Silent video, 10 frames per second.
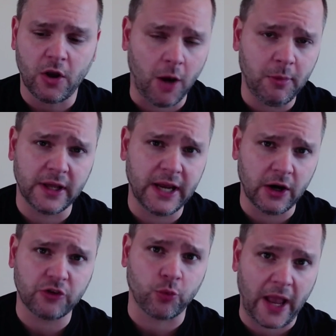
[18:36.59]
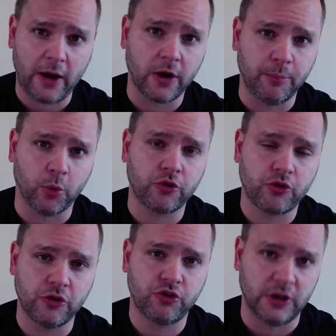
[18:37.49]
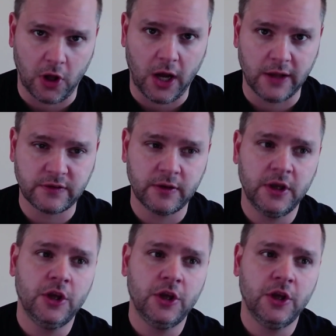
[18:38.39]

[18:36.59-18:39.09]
Kamala Harris ran on abortion and she lost.